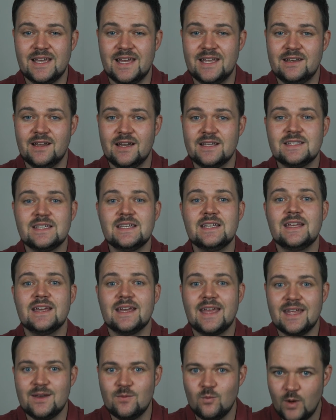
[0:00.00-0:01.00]
And I see,
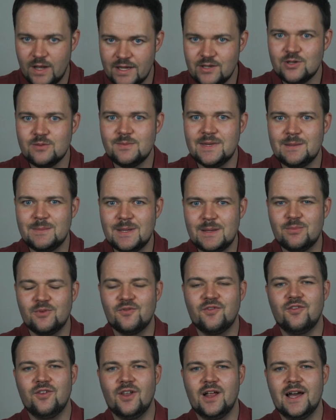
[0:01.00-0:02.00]
again, way too many people
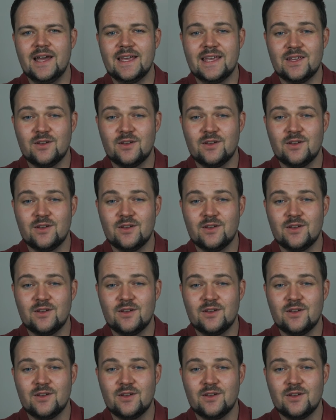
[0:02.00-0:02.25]
flying